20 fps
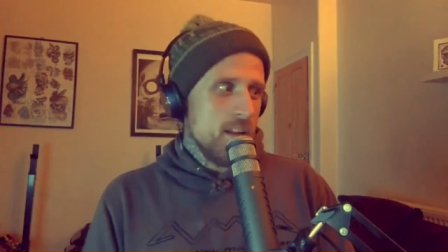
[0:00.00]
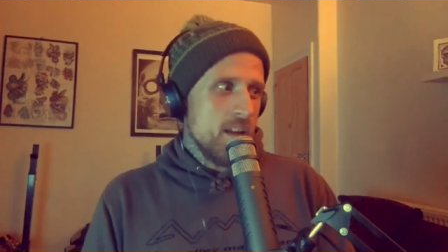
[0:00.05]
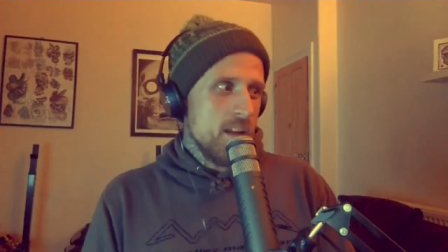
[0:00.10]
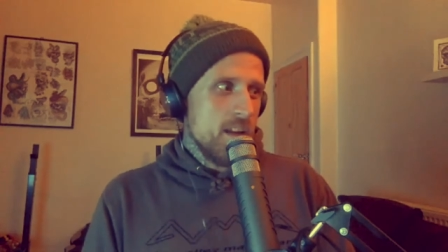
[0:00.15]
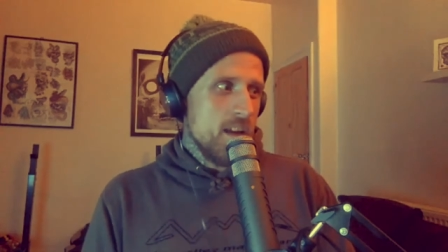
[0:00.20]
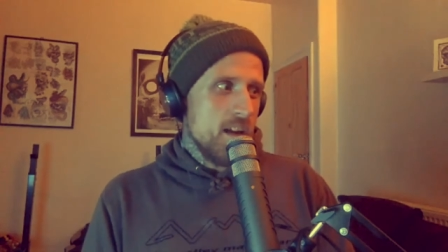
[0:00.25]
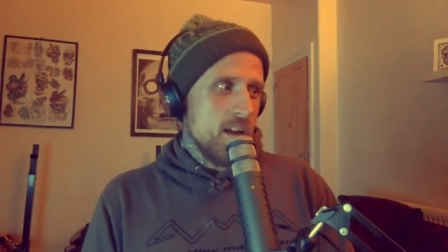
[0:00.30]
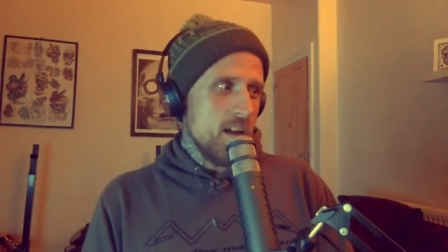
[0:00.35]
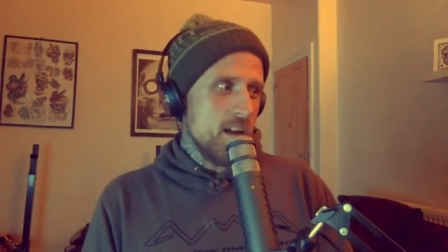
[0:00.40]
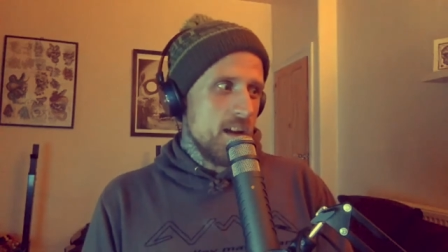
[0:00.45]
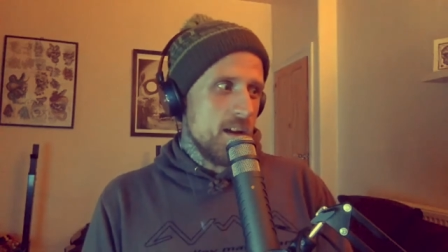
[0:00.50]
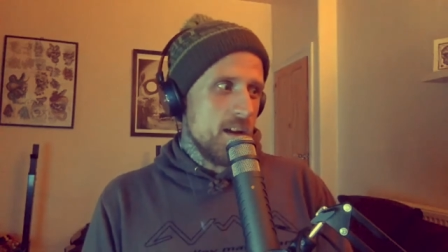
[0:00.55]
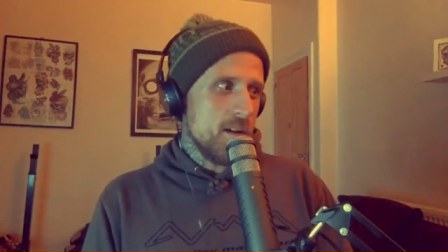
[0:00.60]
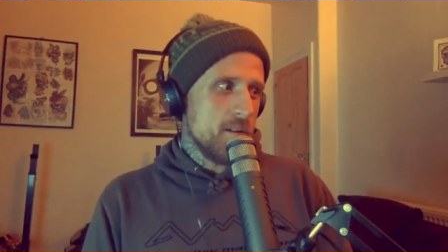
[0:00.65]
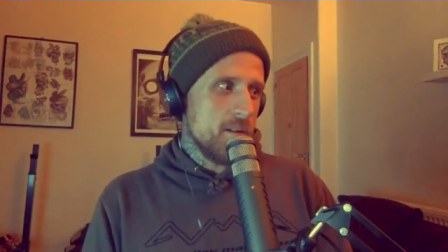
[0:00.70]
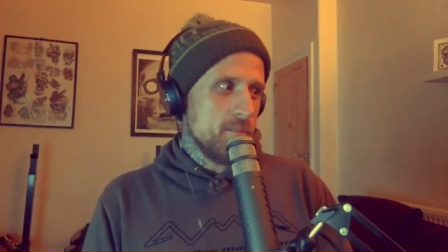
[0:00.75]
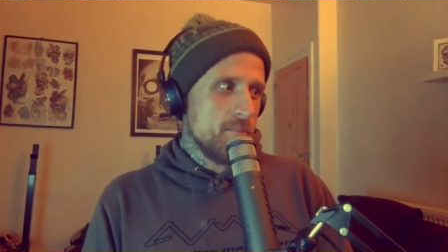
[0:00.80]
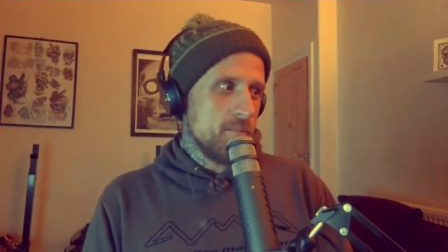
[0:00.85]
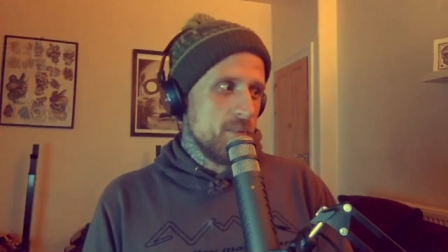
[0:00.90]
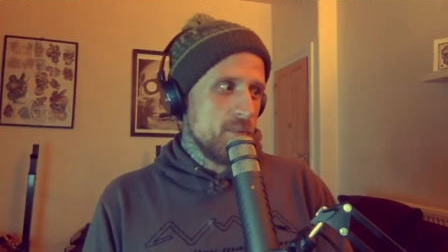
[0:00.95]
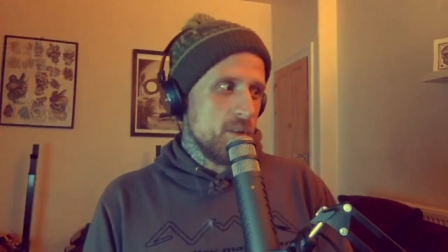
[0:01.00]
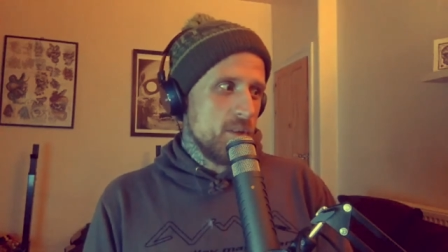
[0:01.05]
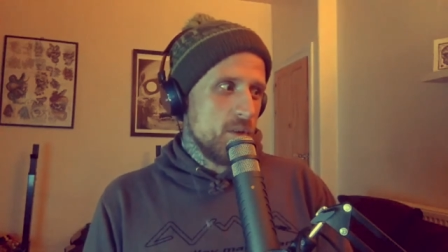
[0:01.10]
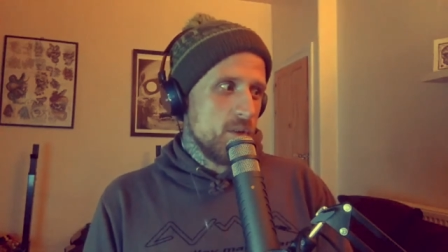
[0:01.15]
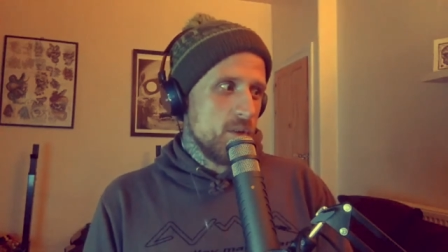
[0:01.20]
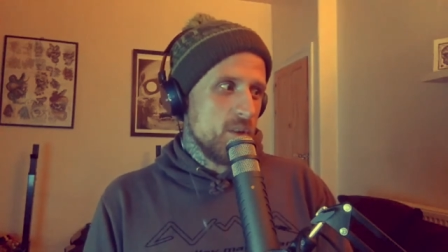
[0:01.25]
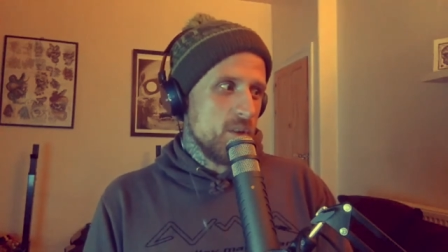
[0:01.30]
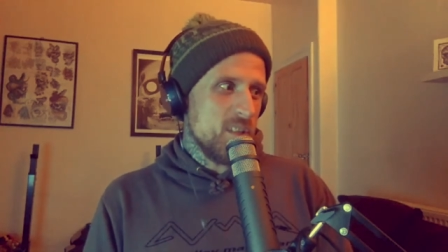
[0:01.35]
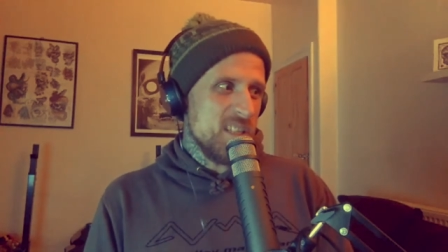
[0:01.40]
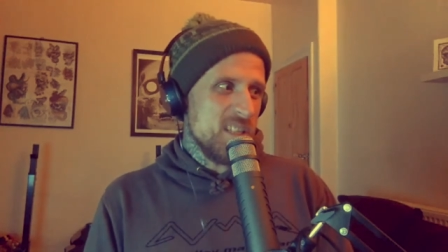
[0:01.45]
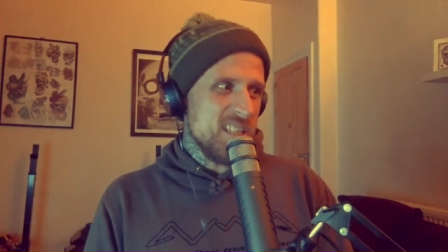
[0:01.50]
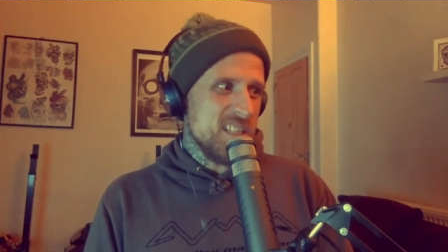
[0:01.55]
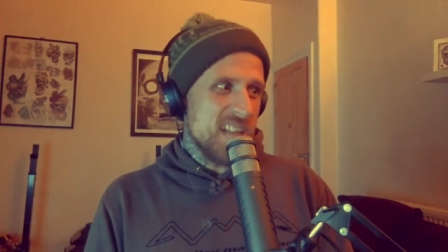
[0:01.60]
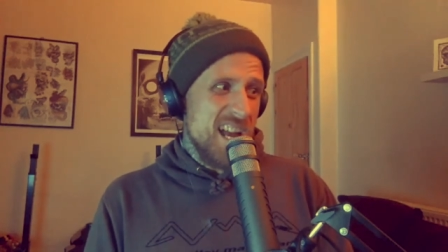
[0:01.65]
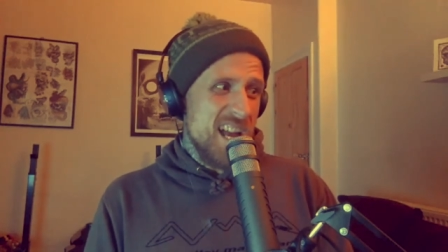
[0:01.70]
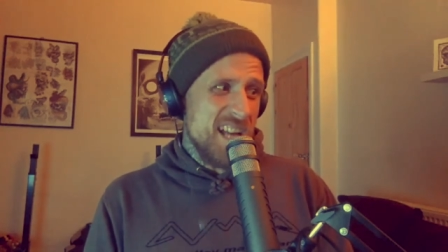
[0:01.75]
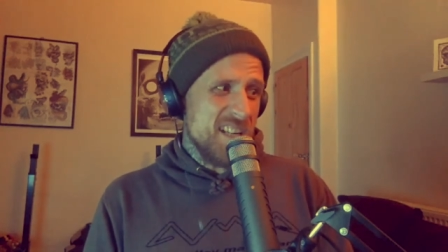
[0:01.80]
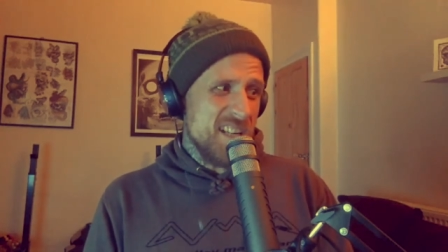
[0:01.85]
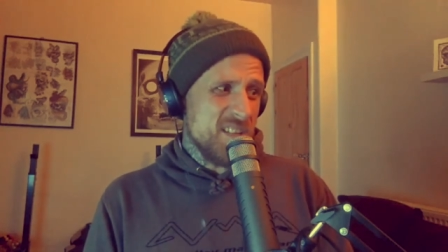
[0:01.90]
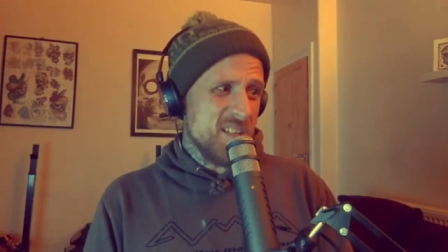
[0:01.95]
and your
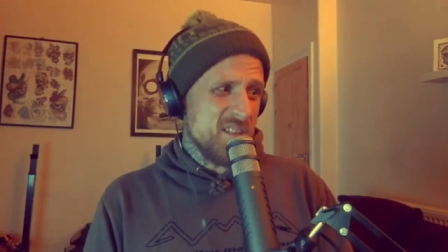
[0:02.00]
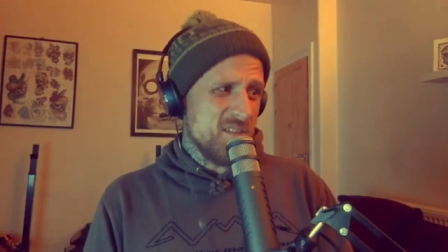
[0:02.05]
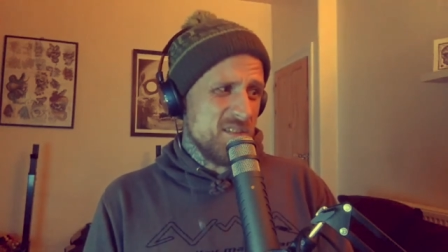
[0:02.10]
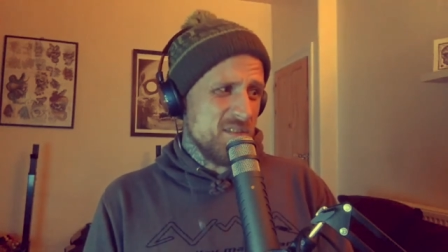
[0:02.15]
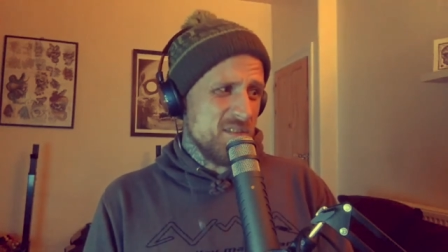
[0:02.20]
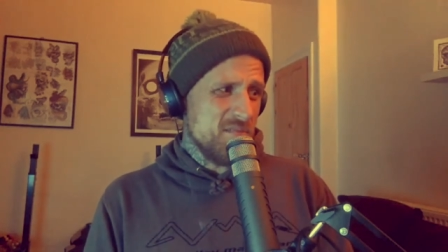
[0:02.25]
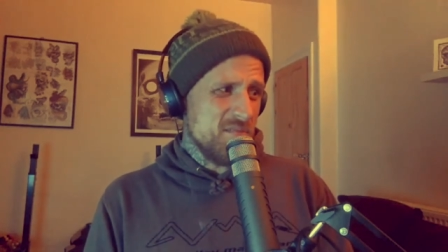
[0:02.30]
design is